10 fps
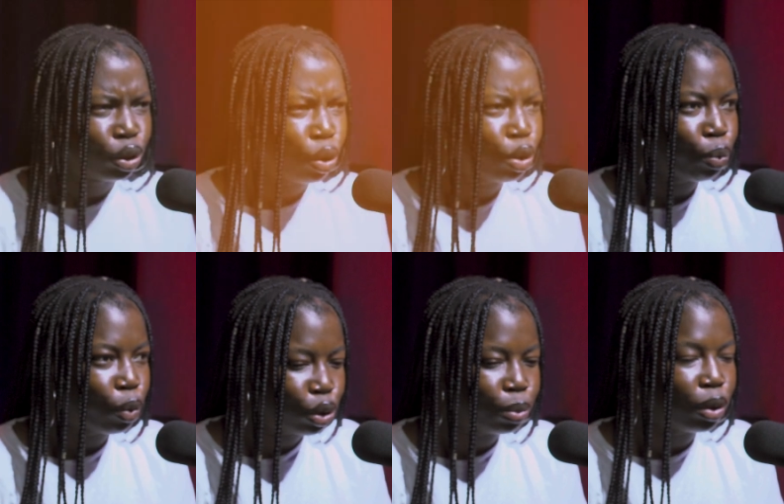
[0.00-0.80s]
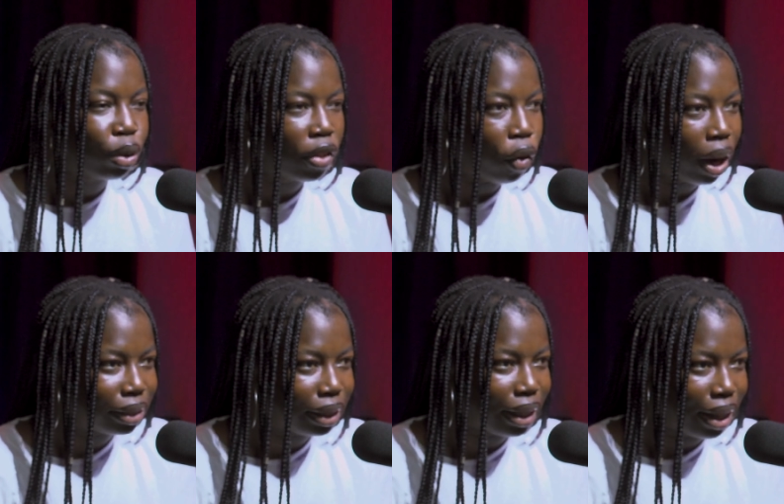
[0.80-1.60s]
So we should be looking for
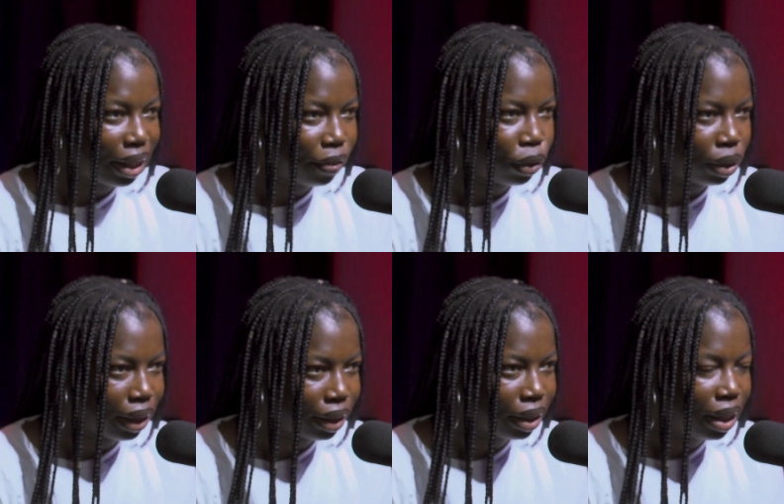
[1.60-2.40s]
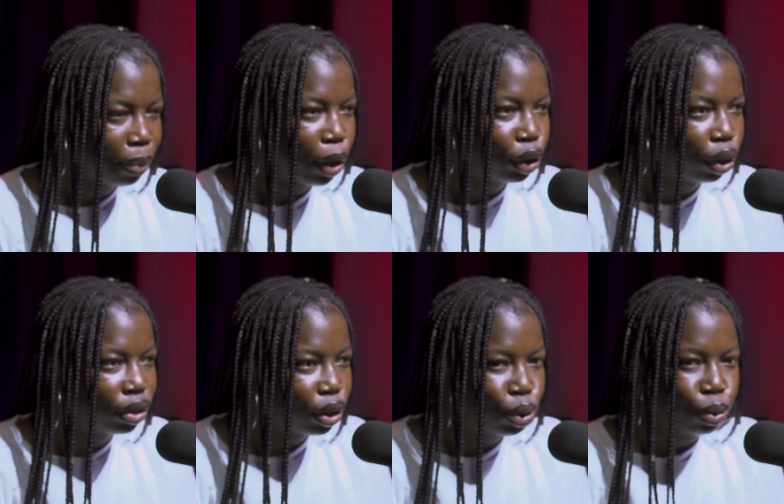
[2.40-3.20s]
candidates that can give us that. But it
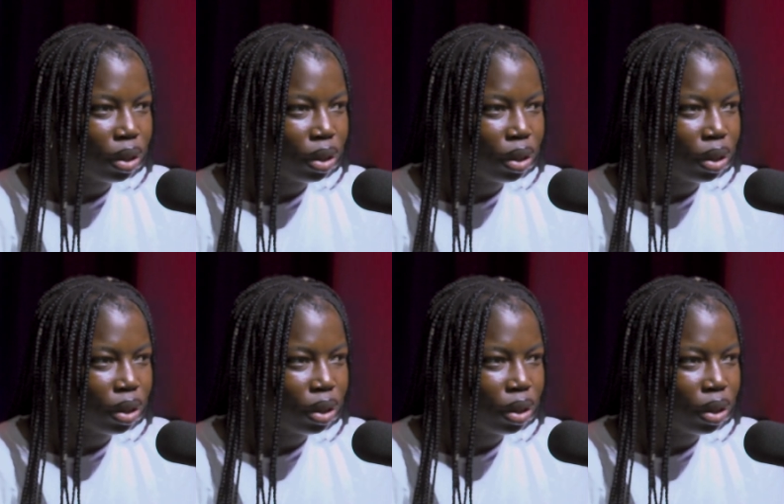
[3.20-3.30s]
turned into